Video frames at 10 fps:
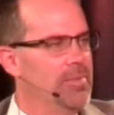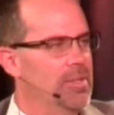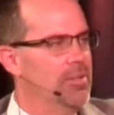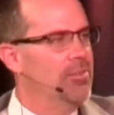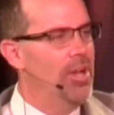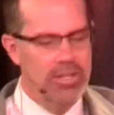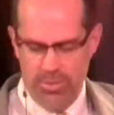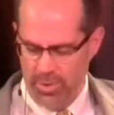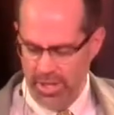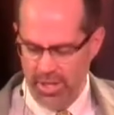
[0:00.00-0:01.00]
and so i just
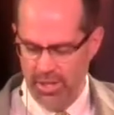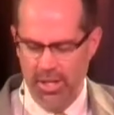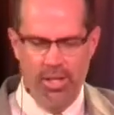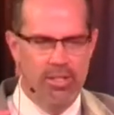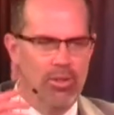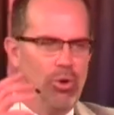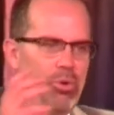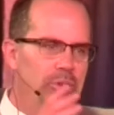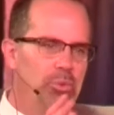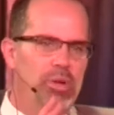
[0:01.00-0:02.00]
want you to the
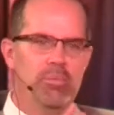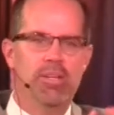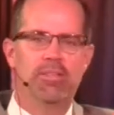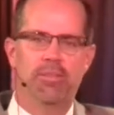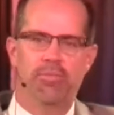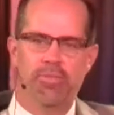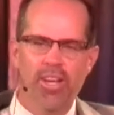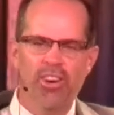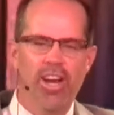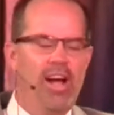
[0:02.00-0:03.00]
older women to
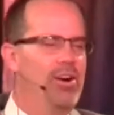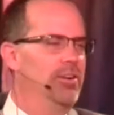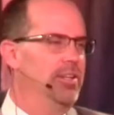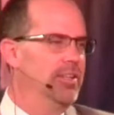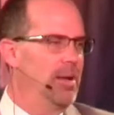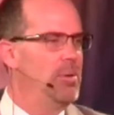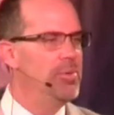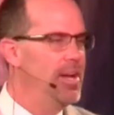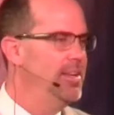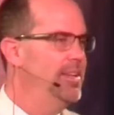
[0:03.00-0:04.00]
figure it out and come up with
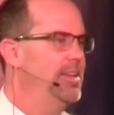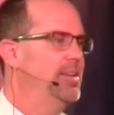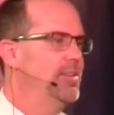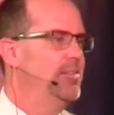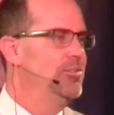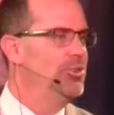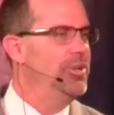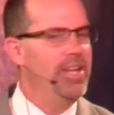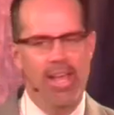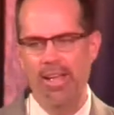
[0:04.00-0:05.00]
ideas and
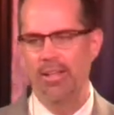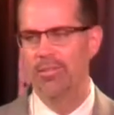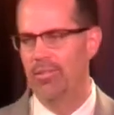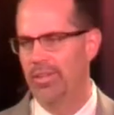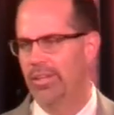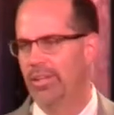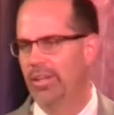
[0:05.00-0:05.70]
join hands and